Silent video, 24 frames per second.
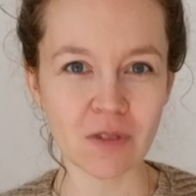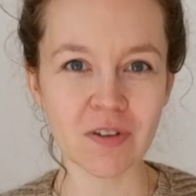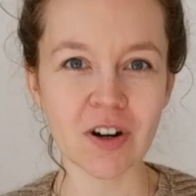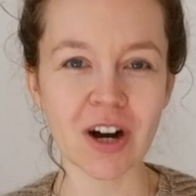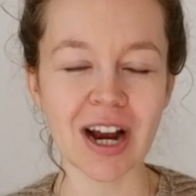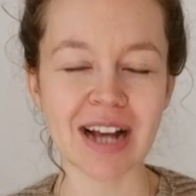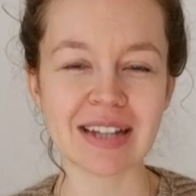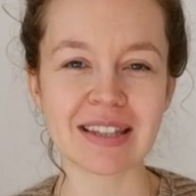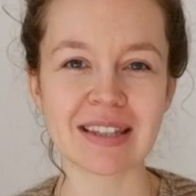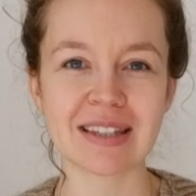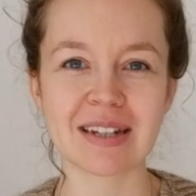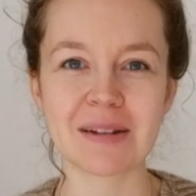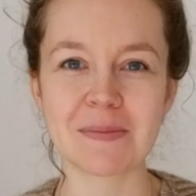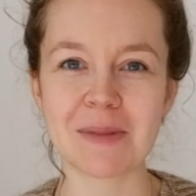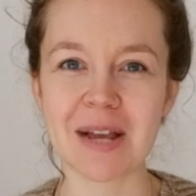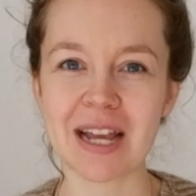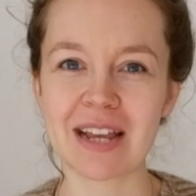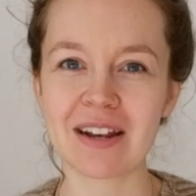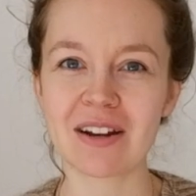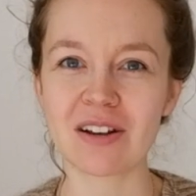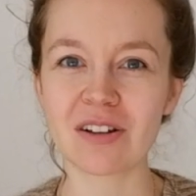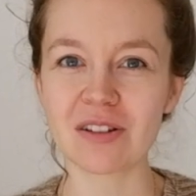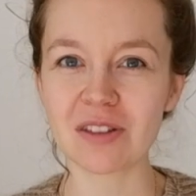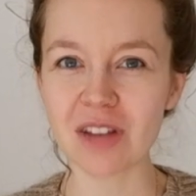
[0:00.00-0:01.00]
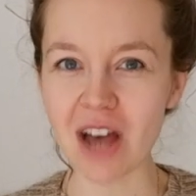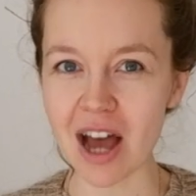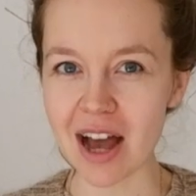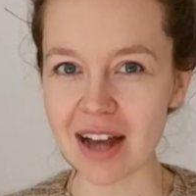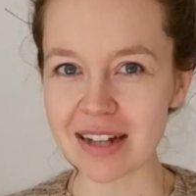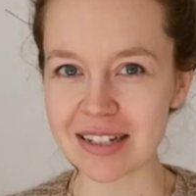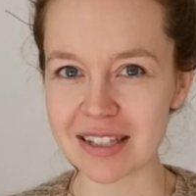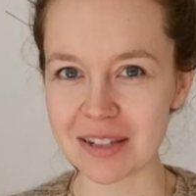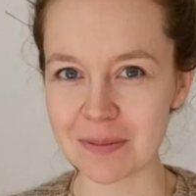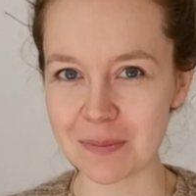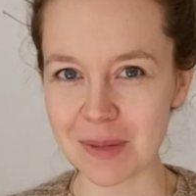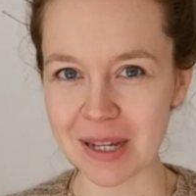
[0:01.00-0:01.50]
overestimate a
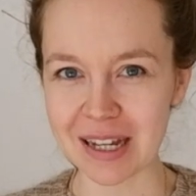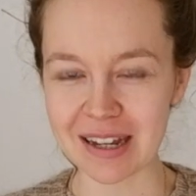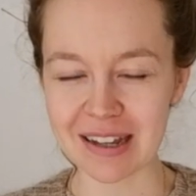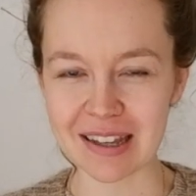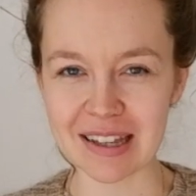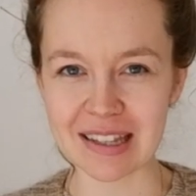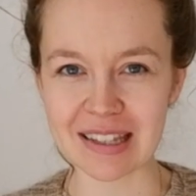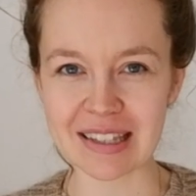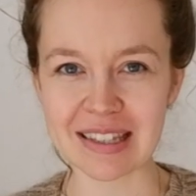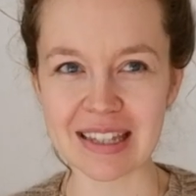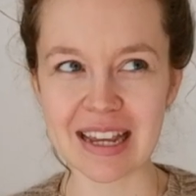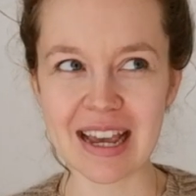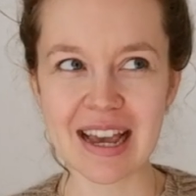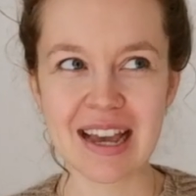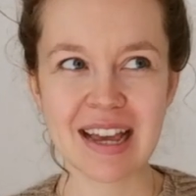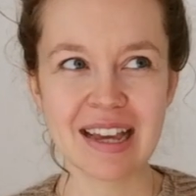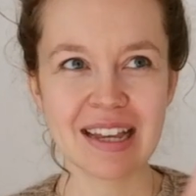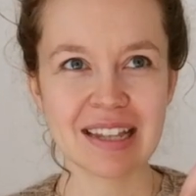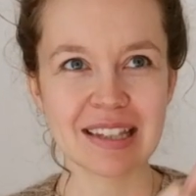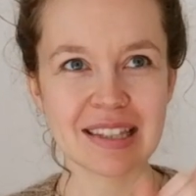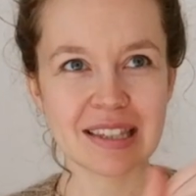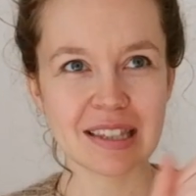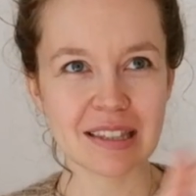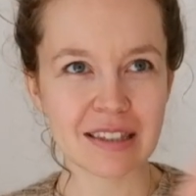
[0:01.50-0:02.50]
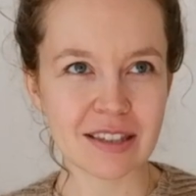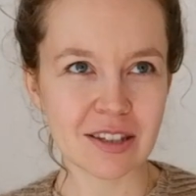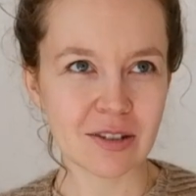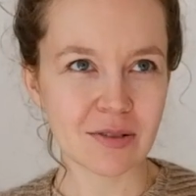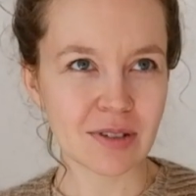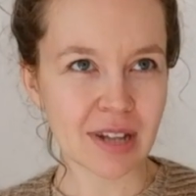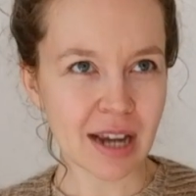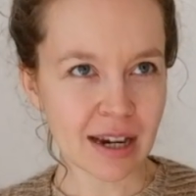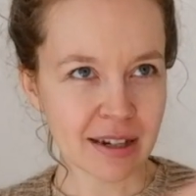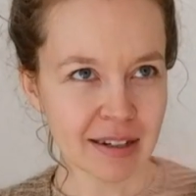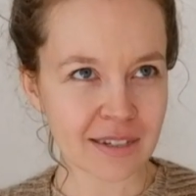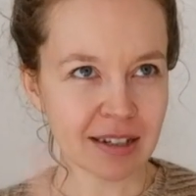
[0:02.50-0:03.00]
lot because since you
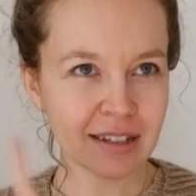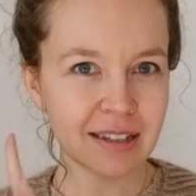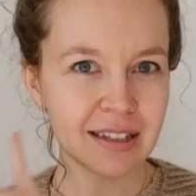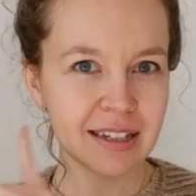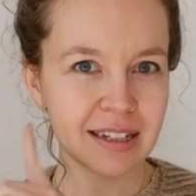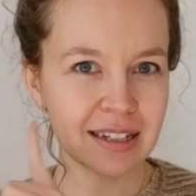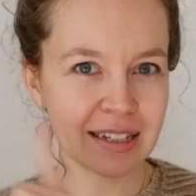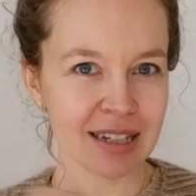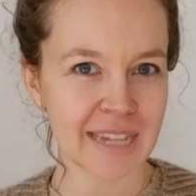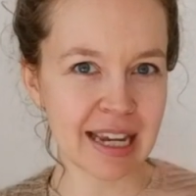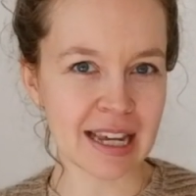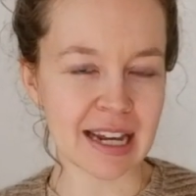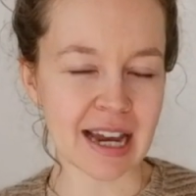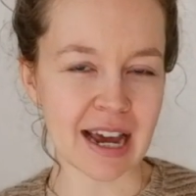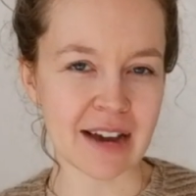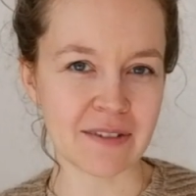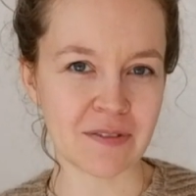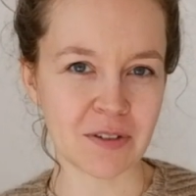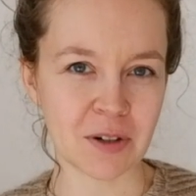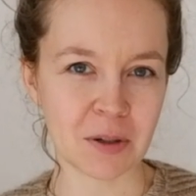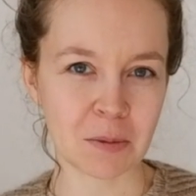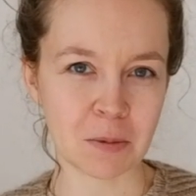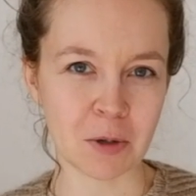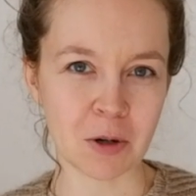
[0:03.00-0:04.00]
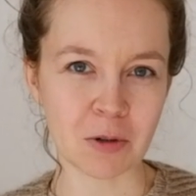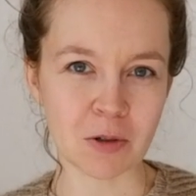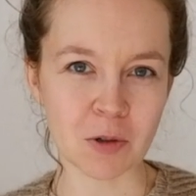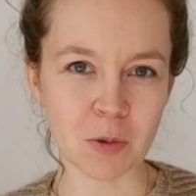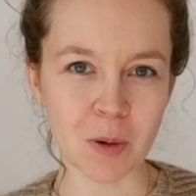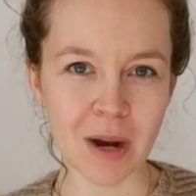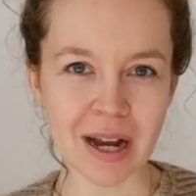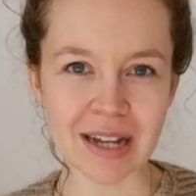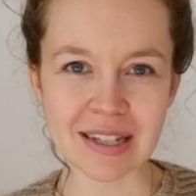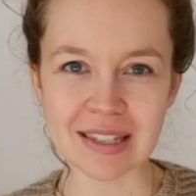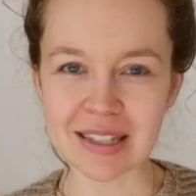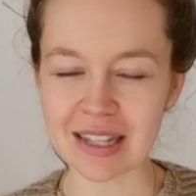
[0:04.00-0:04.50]
technically knit every row
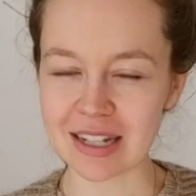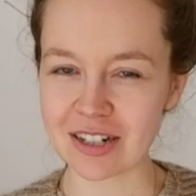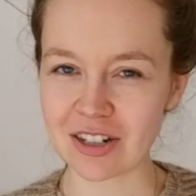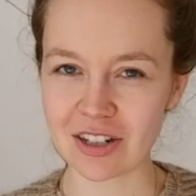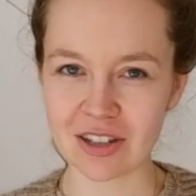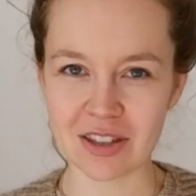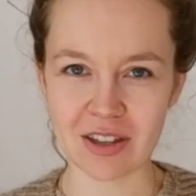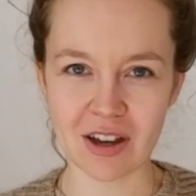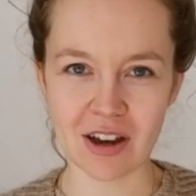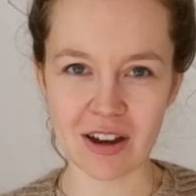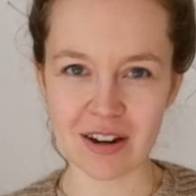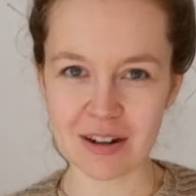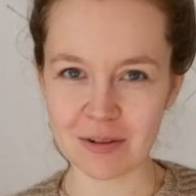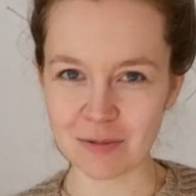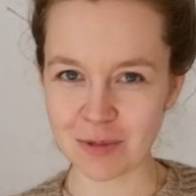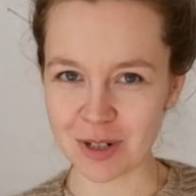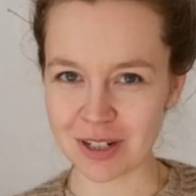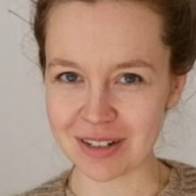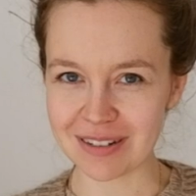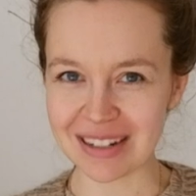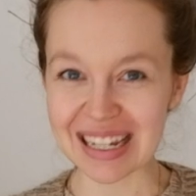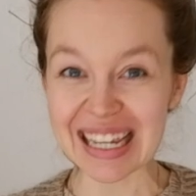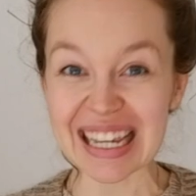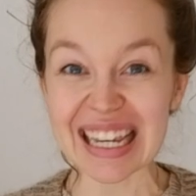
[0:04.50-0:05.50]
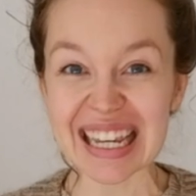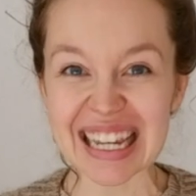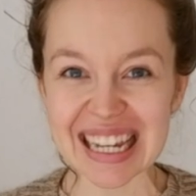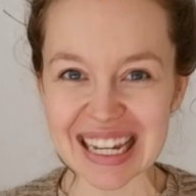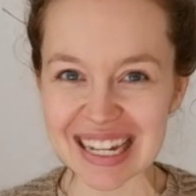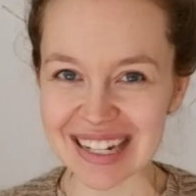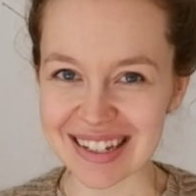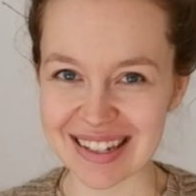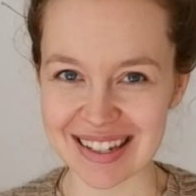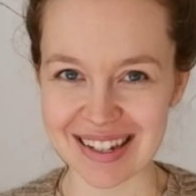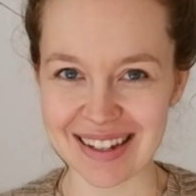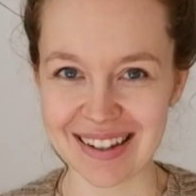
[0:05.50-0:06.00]
twice, I just thought it would
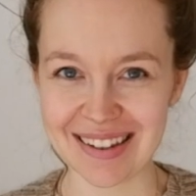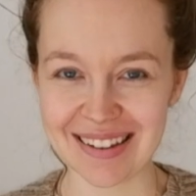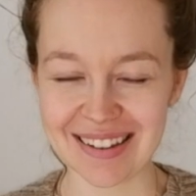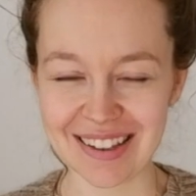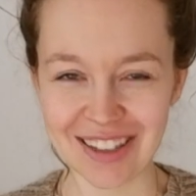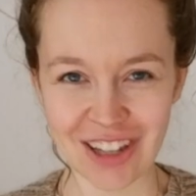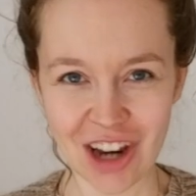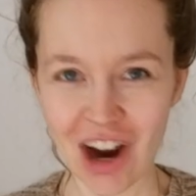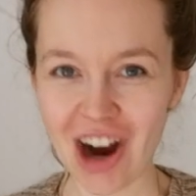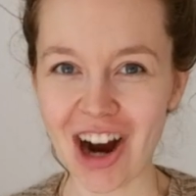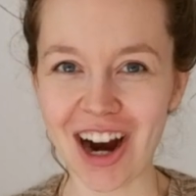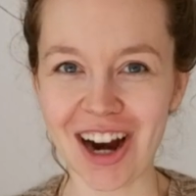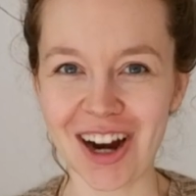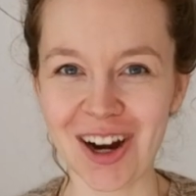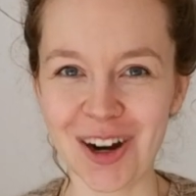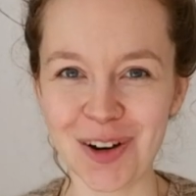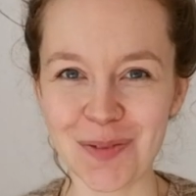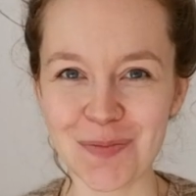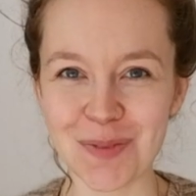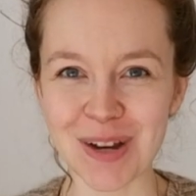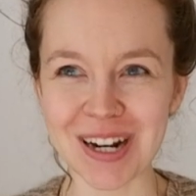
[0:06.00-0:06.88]
eat yarn.